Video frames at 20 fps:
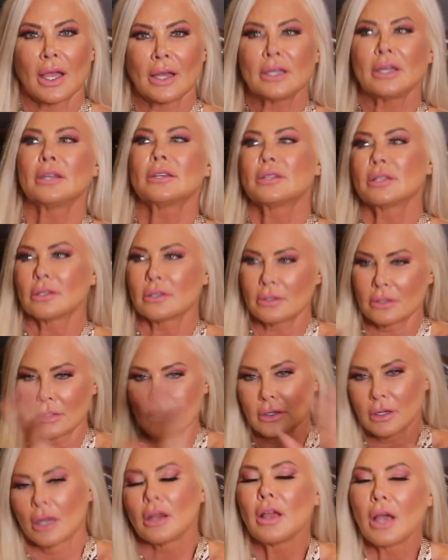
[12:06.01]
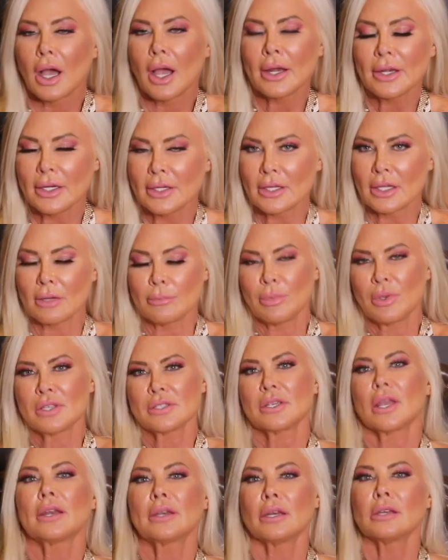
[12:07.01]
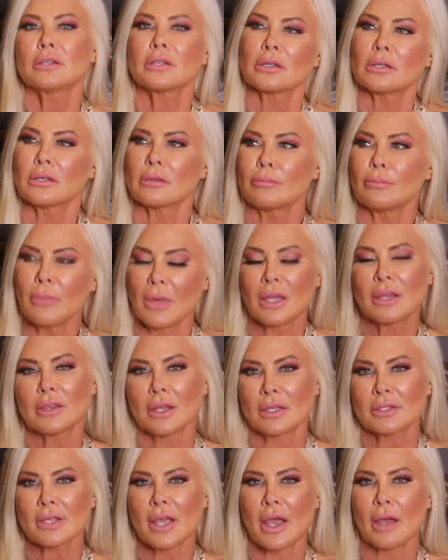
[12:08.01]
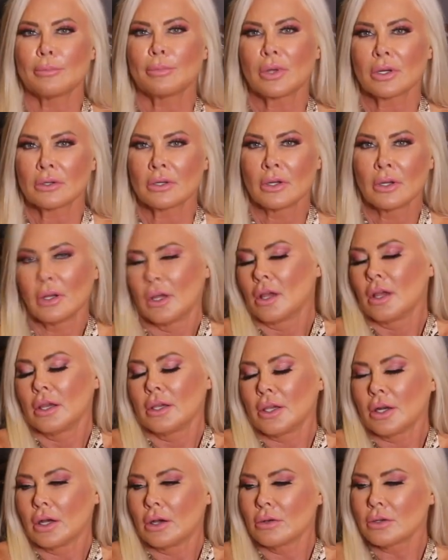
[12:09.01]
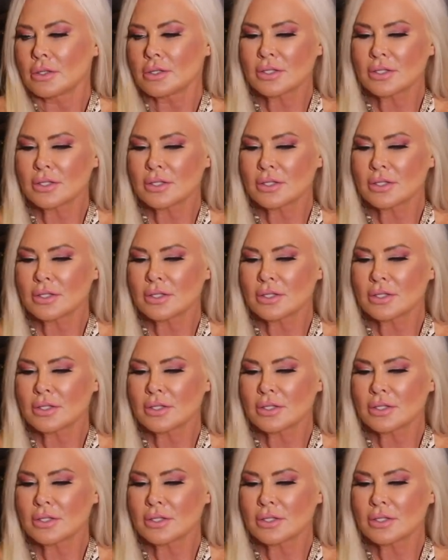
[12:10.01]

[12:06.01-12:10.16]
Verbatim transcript: I need to get busy, I need to make things happen, you know?